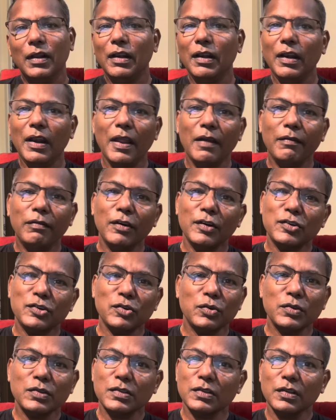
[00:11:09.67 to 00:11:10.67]
never
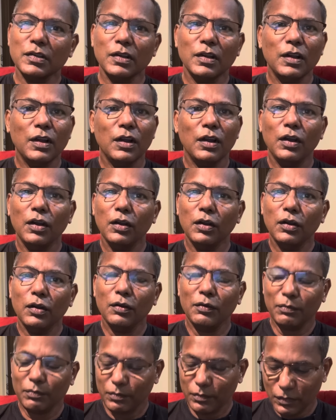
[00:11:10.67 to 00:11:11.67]
chose
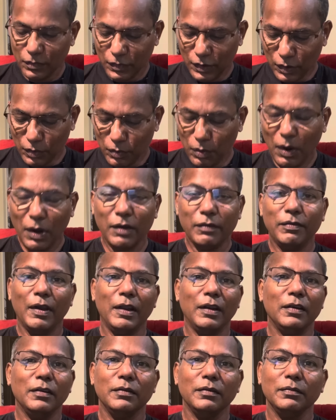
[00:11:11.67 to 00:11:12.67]
the
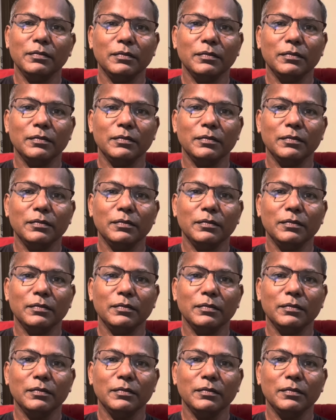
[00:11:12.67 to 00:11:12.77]
qualified.